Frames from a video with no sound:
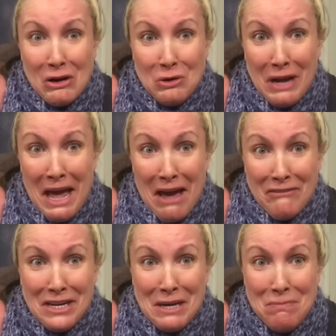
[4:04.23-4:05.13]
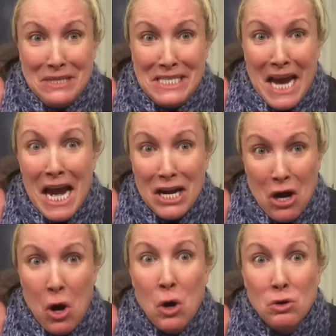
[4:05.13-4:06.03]
don't have any
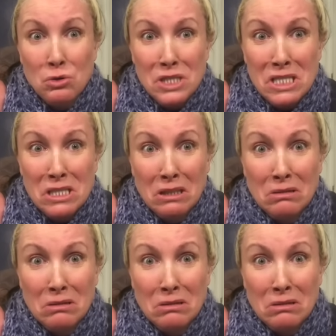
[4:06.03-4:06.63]
potatoes.